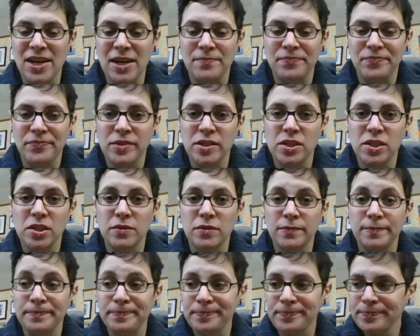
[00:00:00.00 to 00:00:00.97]
yeah.
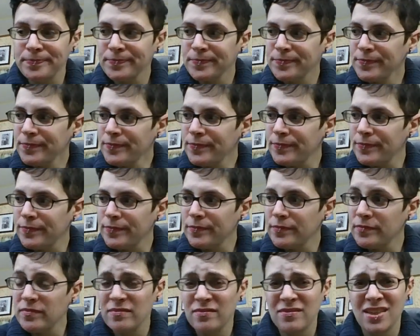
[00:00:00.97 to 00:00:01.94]
So
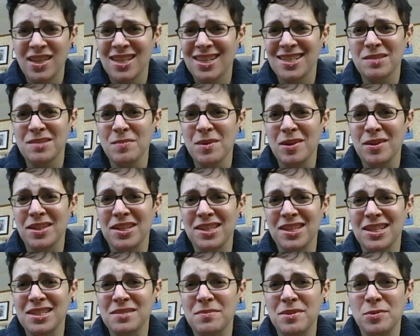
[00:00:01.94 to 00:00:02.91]
that's about
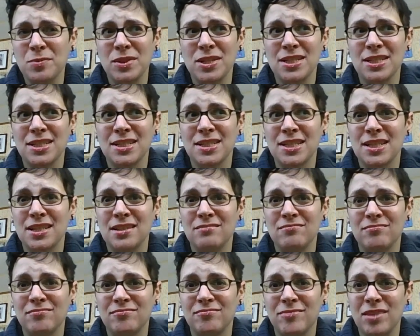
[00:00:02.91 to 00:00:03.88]
it. That's my
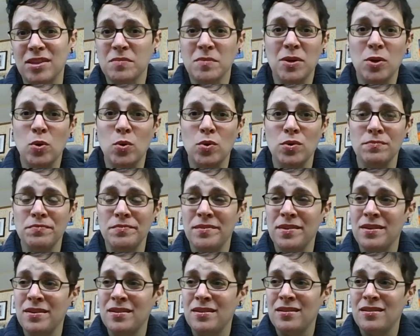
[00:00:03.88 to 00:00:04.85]
2016. That's my goal.
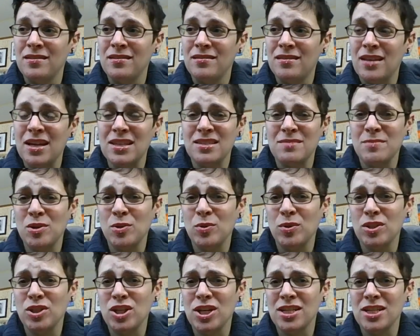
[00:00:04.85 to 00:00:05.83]
That's my
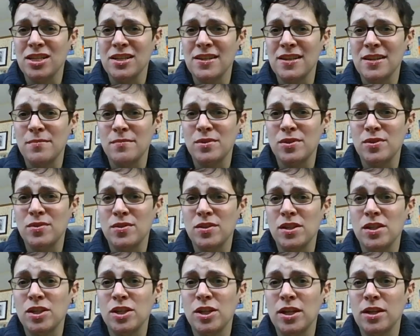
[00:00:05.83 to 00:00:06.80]
only change I think I'm going to do
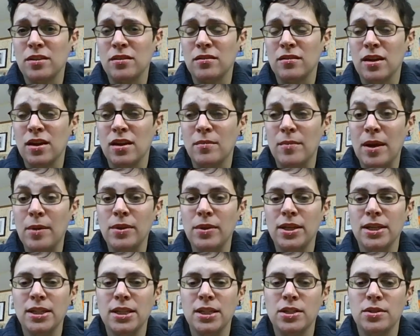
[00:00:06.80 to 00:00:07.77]
to the channel. Um, I
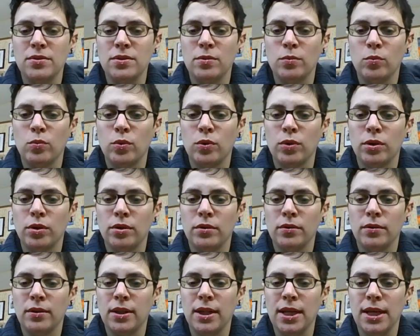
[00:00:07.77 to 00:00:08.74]
would like to do some
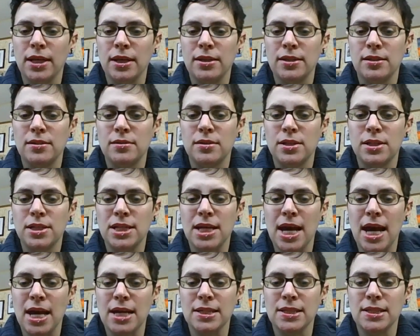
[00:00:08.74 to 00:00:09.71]
more like
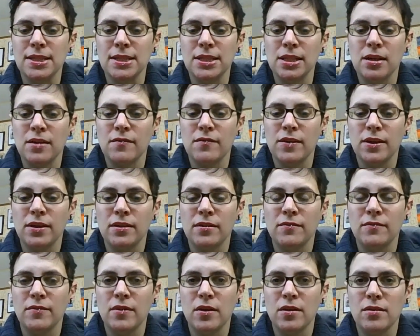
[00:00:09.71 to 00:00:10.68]
tags and stuff, like
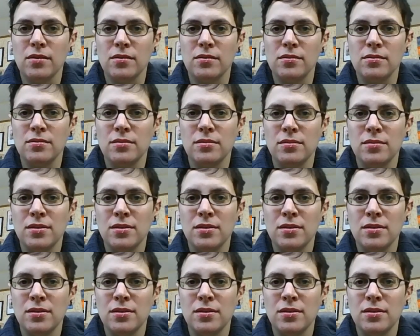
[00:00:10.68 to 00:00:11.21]
the fun